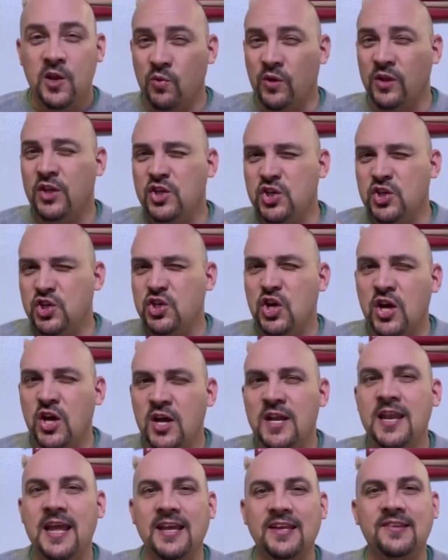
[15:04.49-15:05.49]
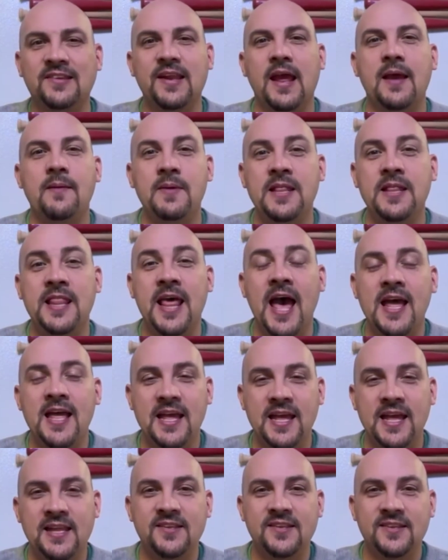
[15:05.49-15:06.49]
you really should examine
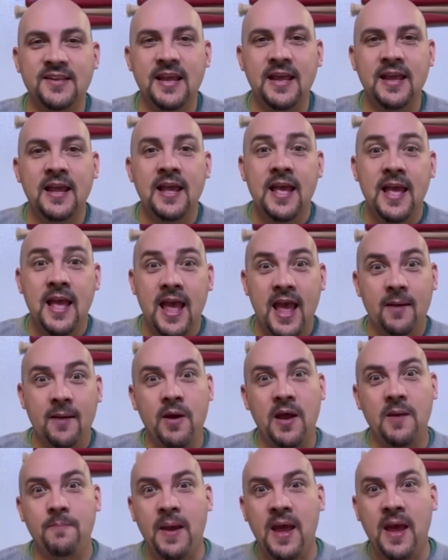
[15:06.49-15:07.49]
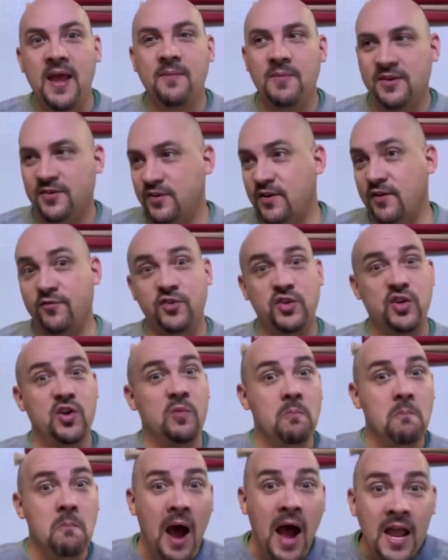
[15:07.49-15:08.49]
that and see, am I paying myself
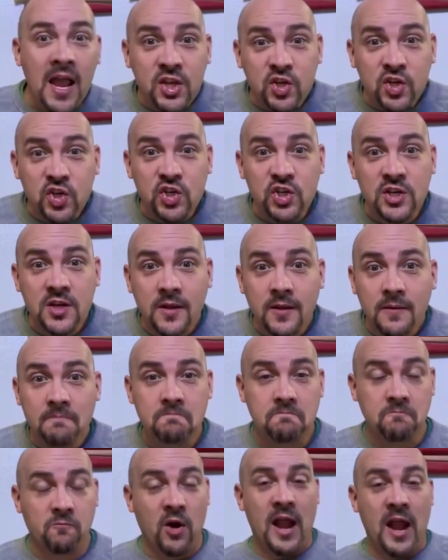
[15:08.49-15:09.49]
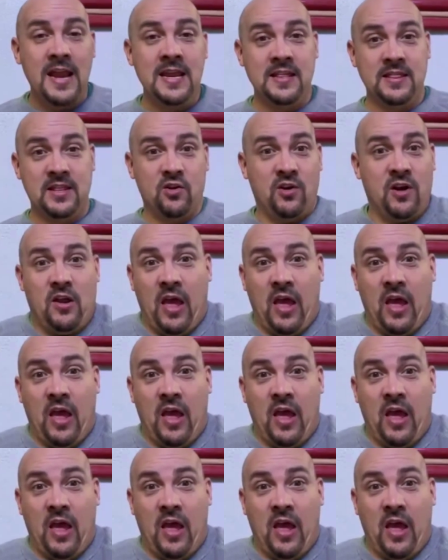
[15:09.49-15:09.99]
too much? Right?